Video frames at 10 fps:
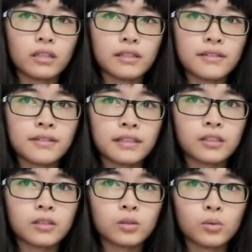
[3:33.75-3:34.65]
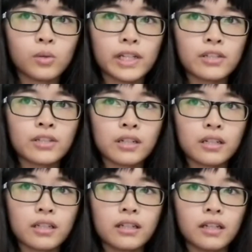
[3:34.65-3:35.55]

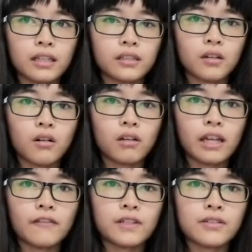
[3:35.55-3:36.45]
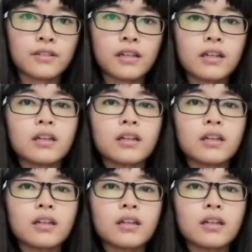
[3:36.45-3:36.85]
institutions at all levels.